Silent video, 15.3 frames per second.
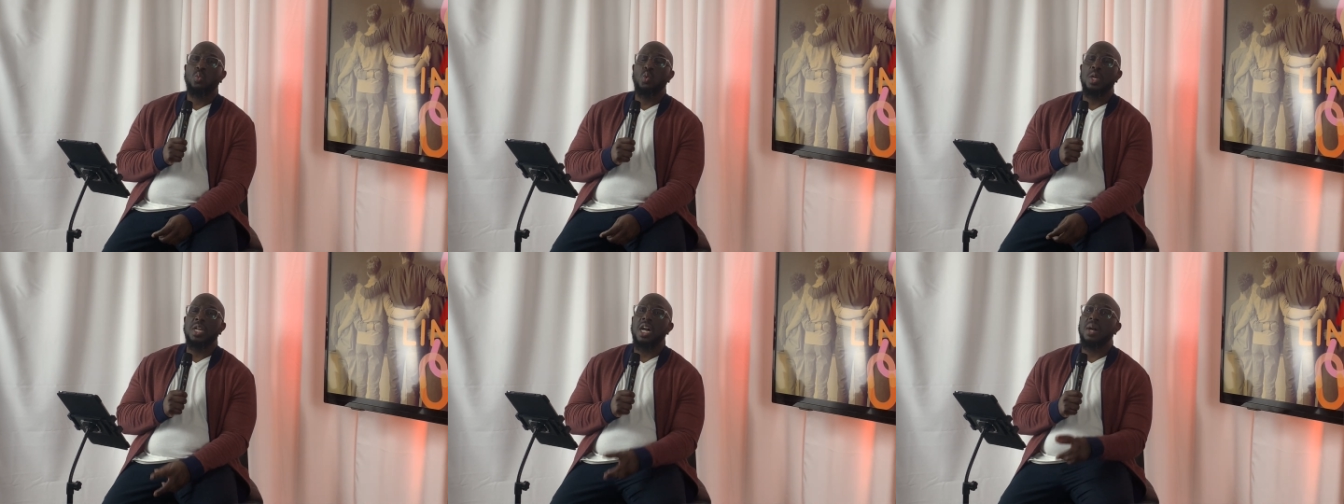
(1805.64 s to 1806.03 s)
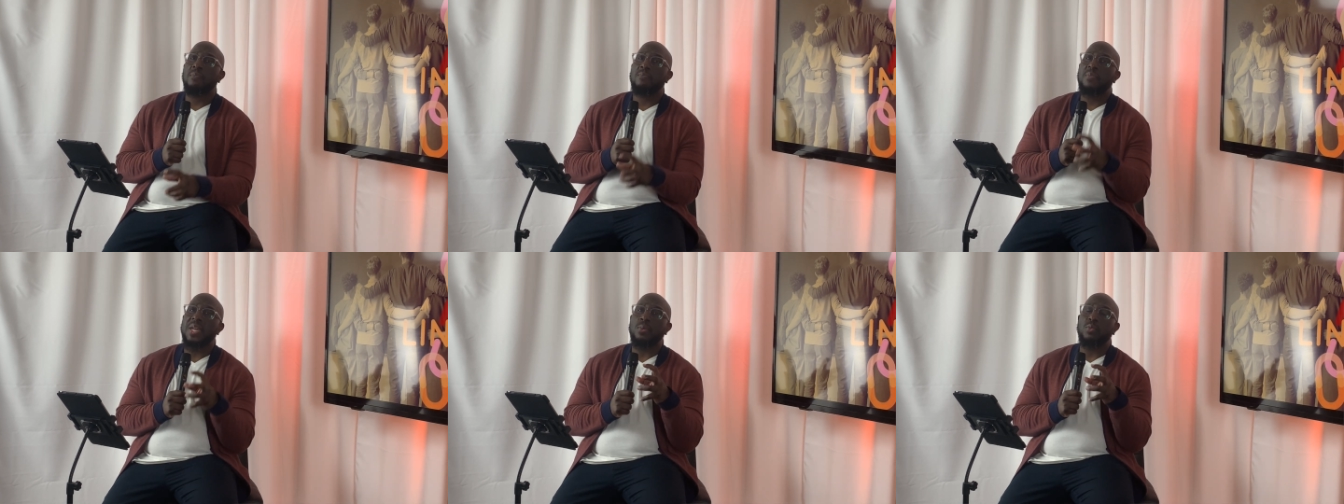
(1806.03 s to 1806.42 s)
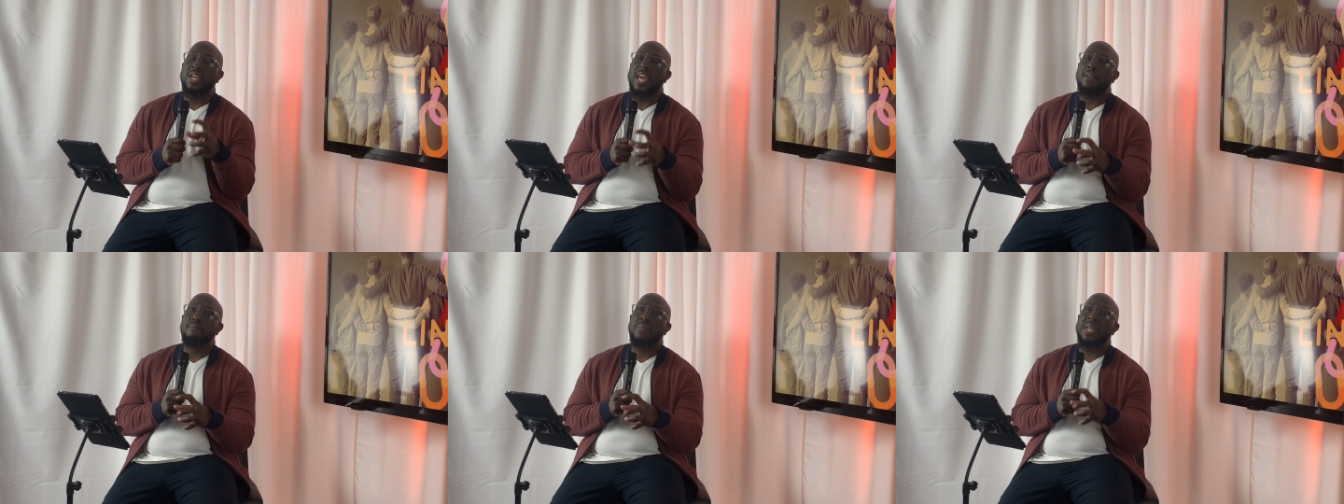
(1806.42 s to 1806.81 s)
when, uh, been,
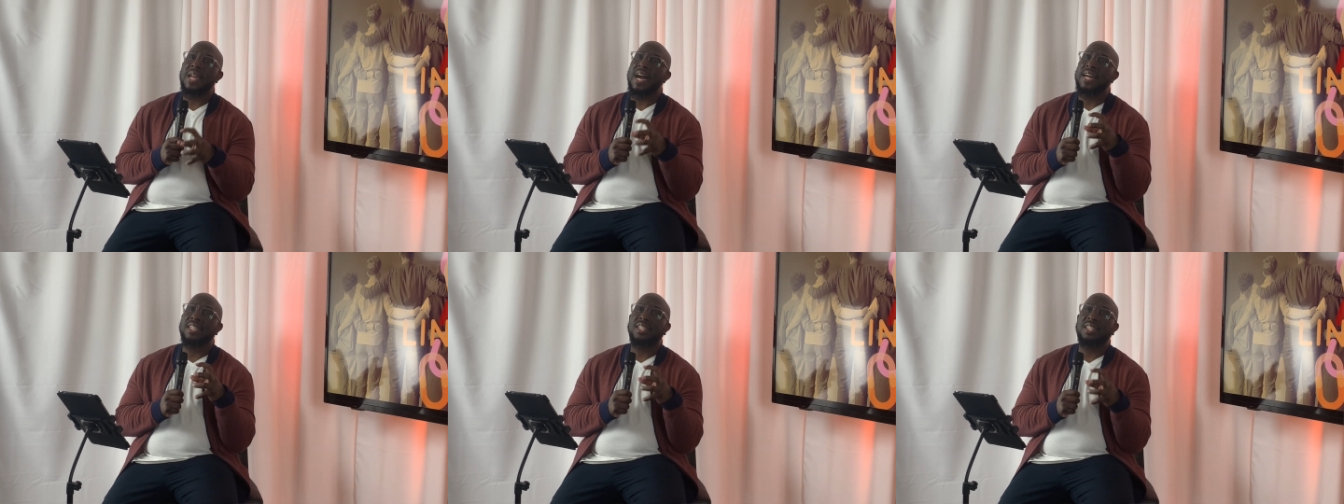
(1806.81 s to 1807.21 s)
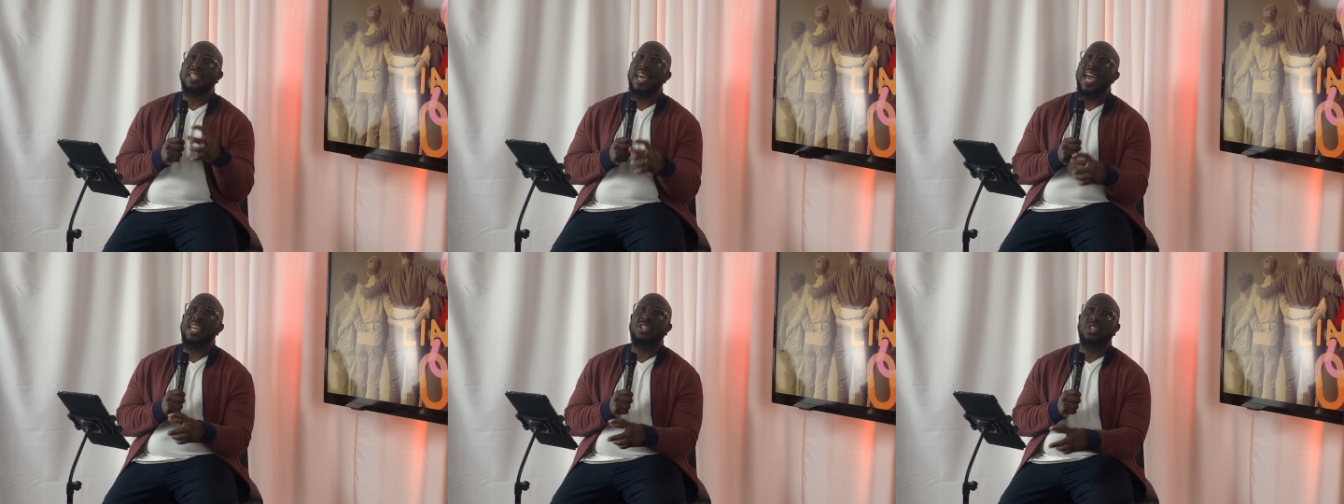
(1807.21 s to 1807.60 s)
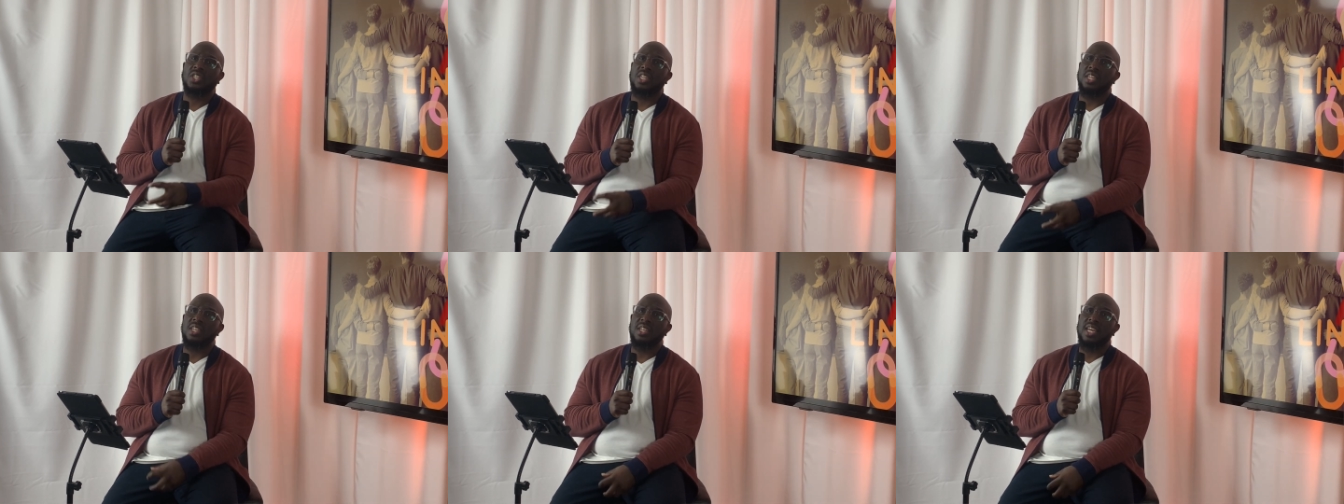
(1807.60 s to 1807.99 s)
when they've been
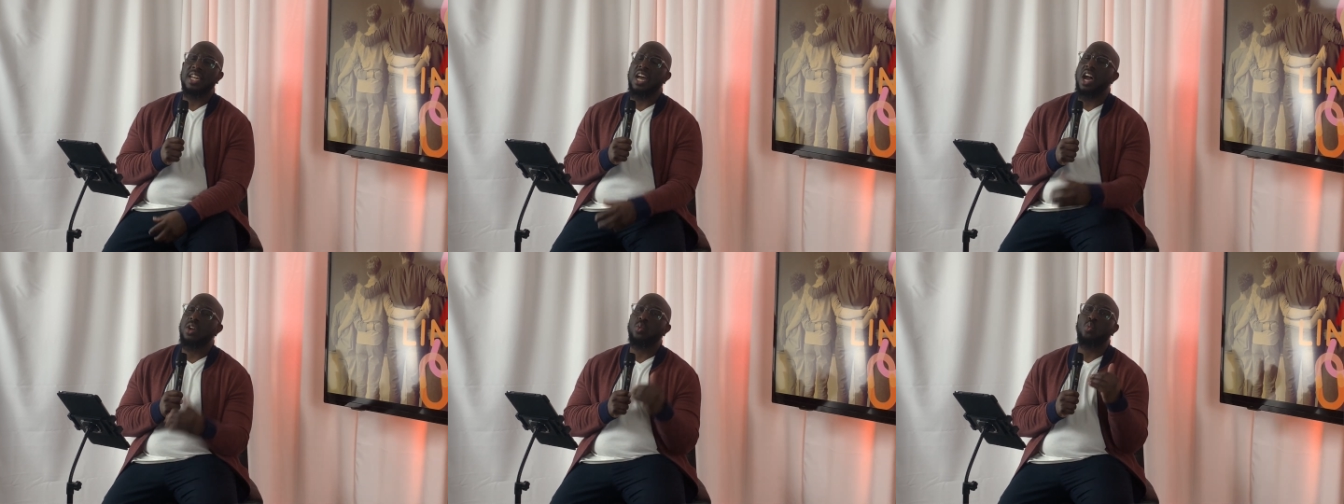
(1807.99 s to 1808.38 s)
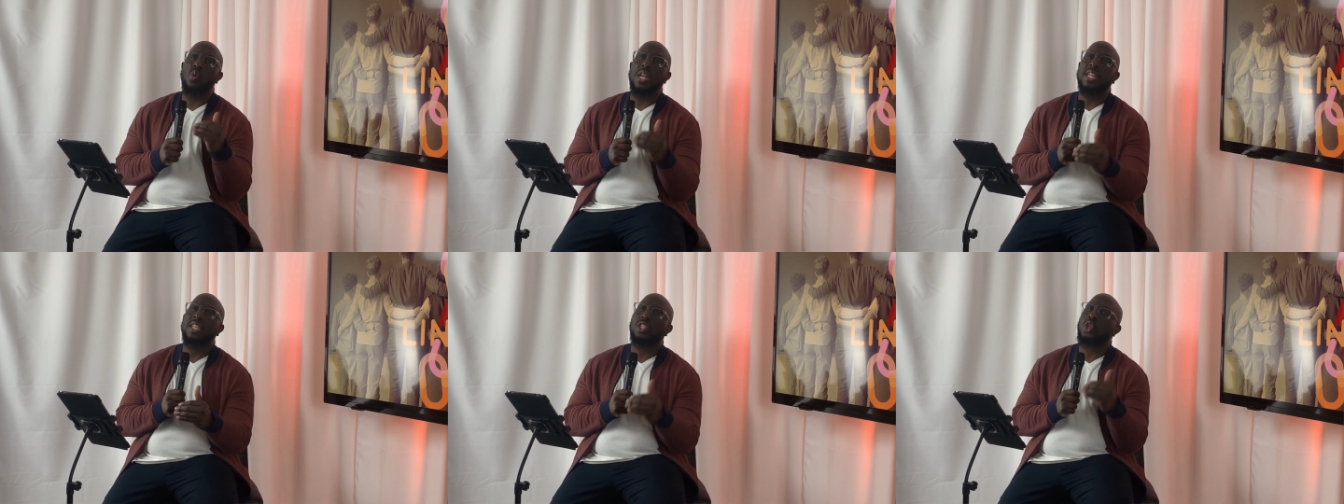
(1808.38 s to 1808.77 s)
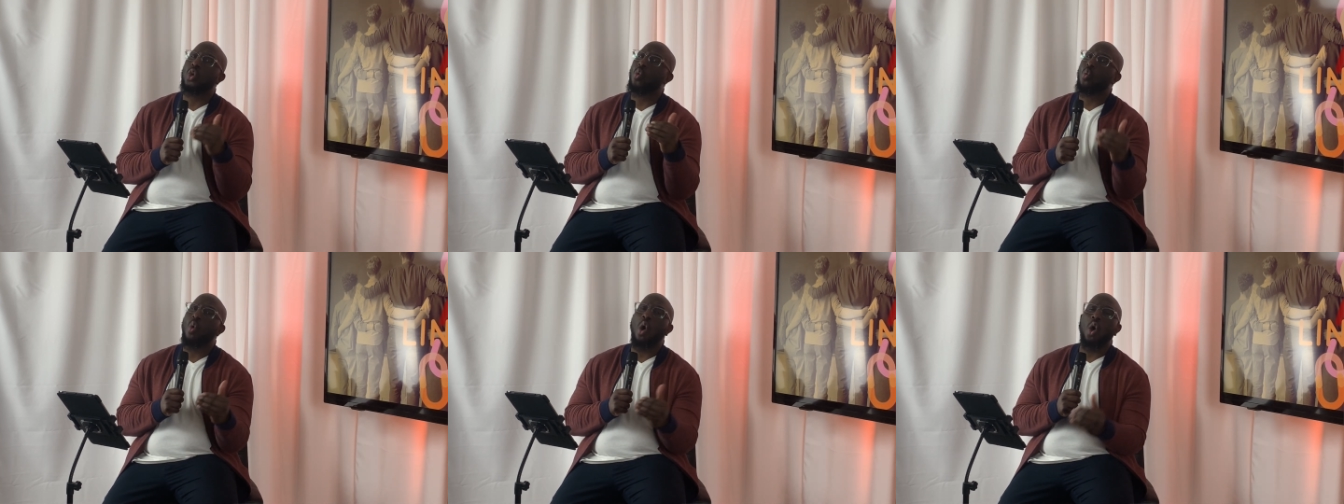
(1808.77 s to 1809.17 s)
untested and unwilling
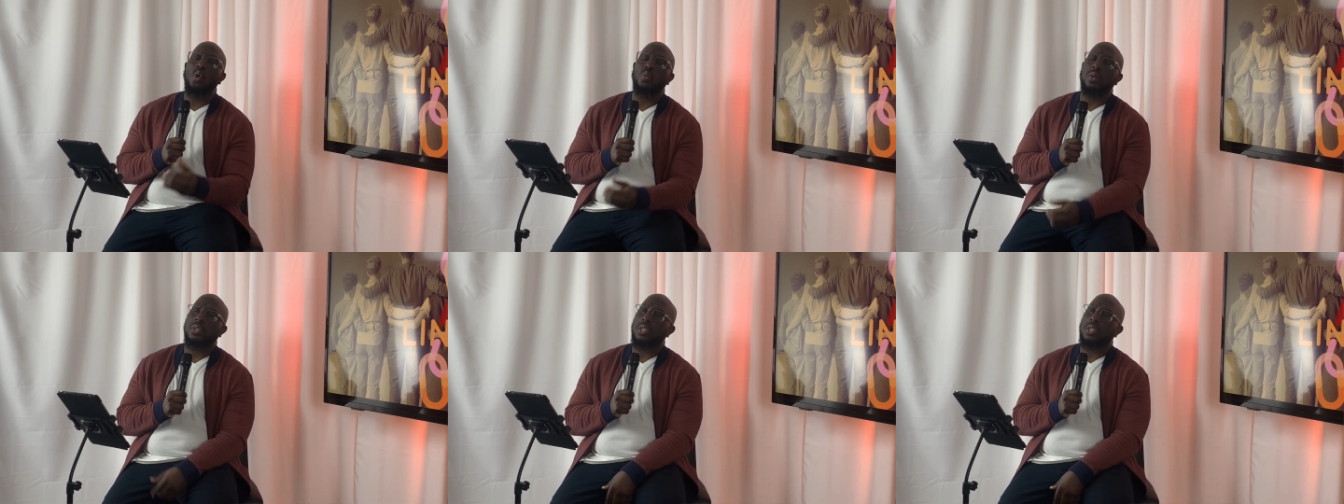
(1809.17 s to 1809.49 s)
to walk